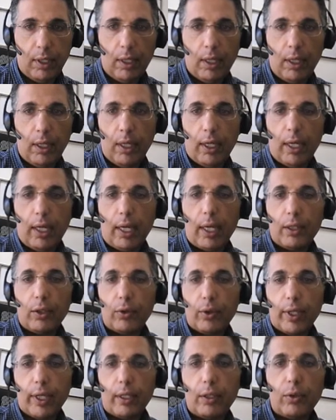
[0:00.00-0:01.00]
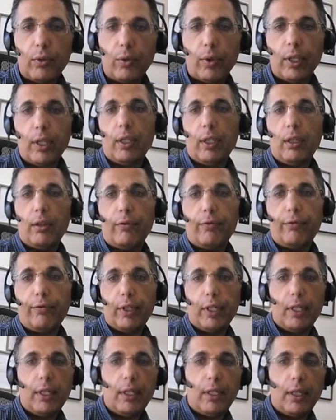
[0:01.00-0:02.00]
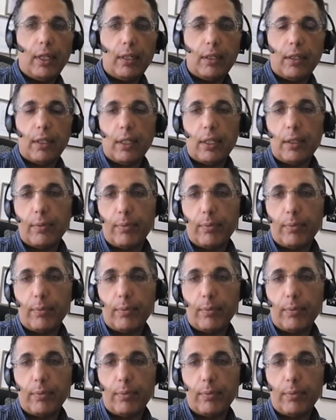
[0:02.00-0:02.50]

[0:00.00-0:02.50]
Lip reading: And to get to the free assessment